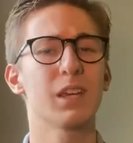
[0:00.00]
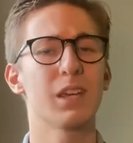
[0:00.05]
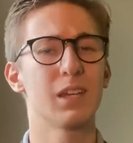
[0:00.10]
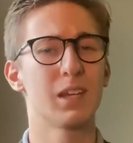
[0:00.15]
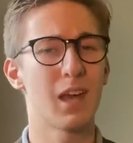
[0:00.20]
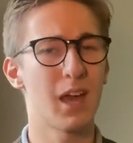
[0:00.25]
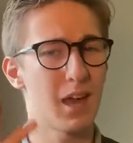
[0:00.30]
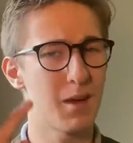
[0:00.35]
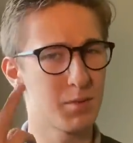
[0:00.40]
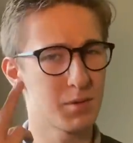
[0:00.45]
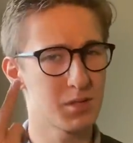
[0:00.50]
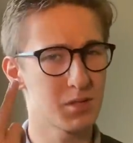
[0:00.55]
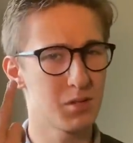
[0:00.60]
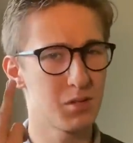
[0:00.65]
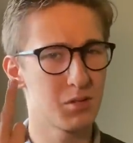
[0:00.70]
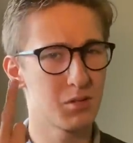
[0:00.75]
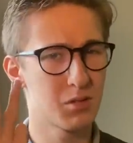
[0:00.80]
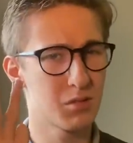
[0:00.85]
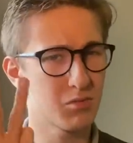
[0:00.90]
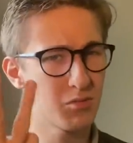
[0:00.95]
in
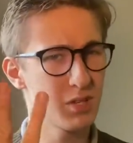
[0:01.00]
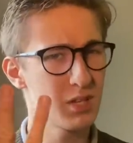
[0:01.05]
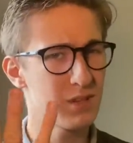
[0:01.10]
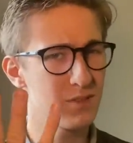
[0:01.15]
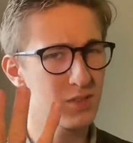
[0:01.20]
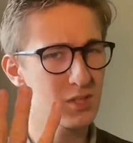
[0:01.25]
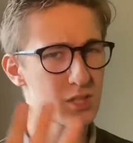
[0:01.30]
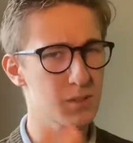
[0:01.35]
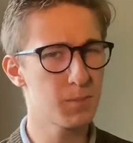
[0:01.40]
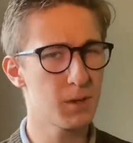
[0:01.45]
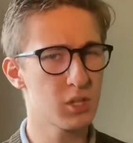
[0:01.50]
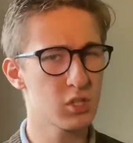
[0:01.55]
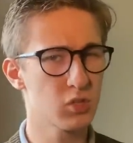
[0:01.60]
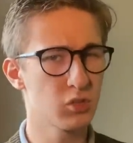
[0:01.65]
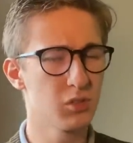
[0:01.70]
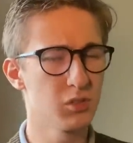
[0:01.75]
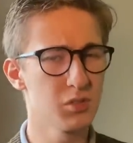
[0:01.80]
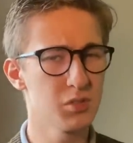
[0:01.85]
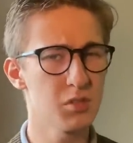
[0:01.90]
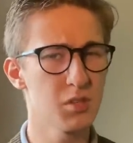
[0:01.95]
episode three of the
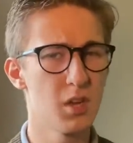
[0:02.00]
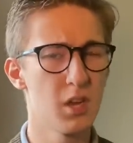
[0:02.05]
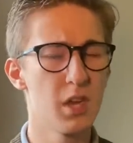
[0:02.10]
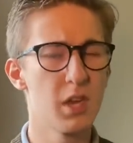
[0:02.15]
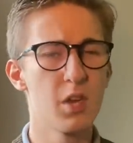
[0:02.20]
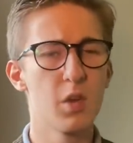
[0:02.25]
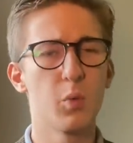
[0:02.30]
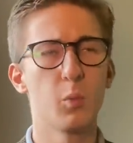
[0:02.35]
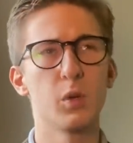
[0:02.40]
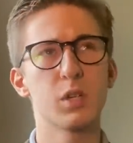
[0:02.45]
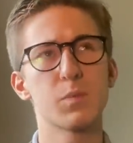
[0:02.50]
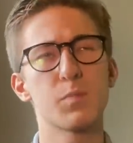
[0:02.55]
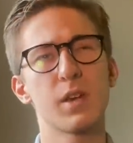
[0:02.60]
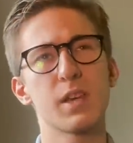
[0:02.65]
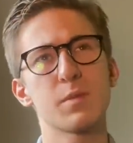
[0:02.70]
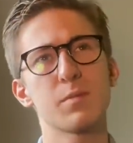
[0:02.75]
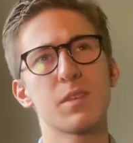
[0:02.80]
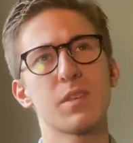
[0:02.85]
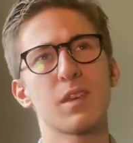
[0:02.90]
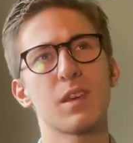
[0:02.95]
specials which
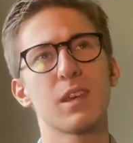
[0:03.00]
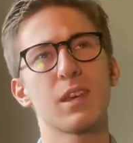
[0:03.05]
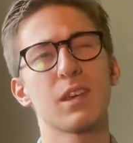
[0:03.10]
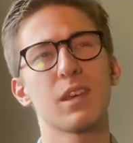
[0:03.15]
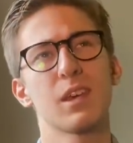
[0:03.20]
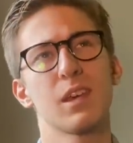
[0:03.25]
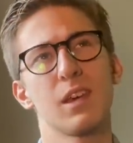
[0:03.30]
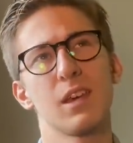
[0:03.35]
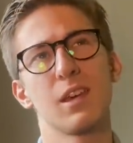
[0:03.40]
makes me think,